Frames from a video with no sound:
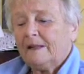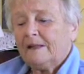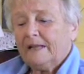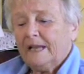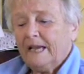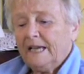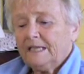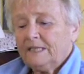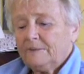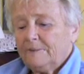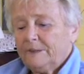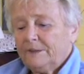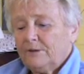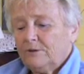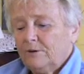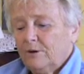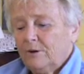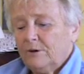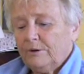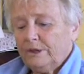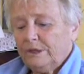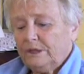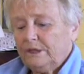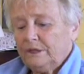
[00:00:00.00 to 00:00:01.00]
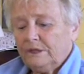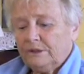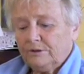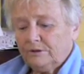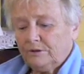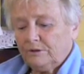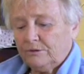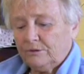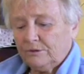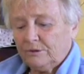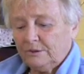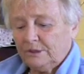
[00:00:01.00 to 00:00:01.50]
It's been growing and
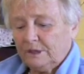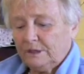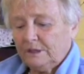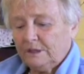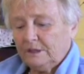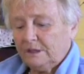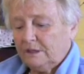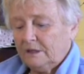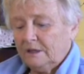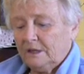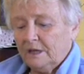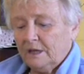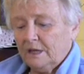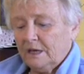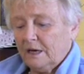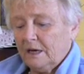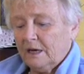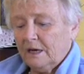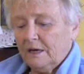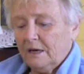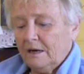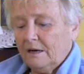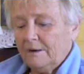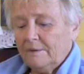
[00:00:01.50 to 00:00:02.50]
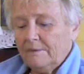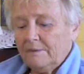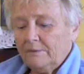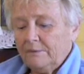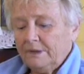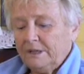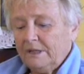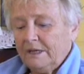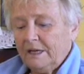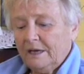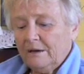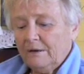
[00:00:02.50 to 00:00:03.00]
growing.
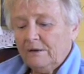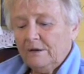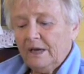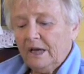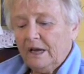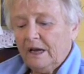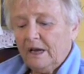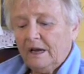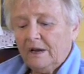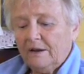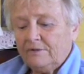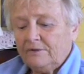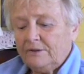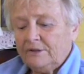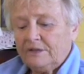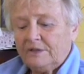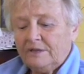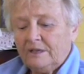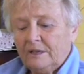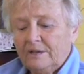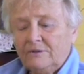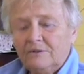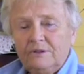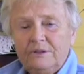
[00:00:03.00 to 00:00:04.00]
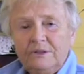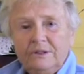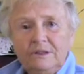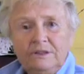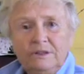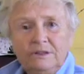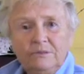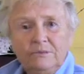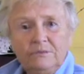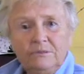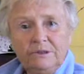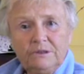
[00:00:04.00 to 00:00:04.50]
We now have
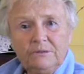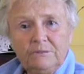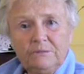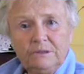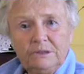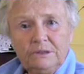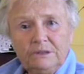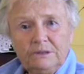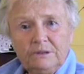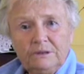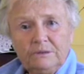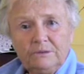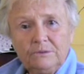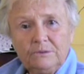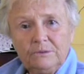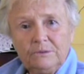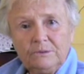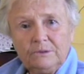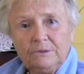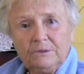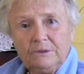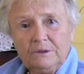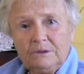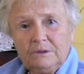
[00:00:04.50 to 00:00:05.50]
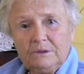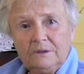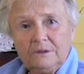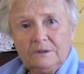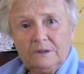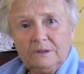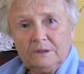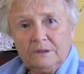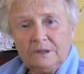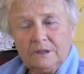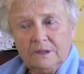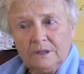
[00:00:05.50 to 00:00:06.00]
70 women who
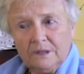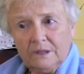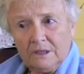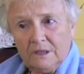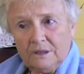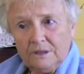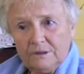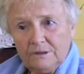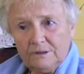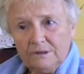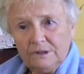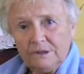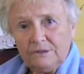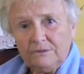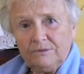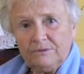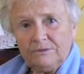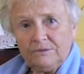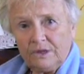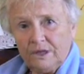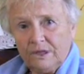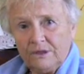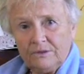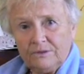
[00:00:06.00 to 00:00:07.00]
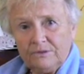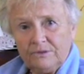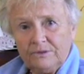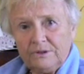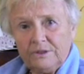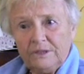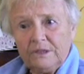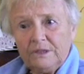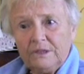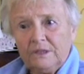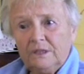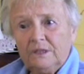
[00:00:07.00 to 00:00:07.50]
are involved
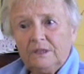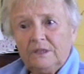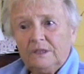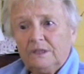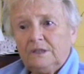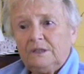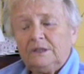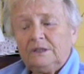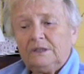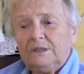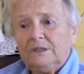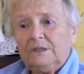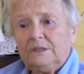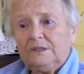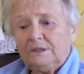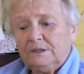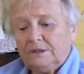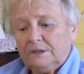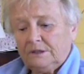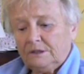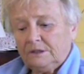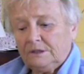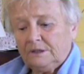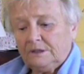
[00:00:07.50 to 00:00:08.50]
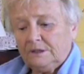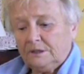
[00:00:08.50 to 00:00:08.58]
in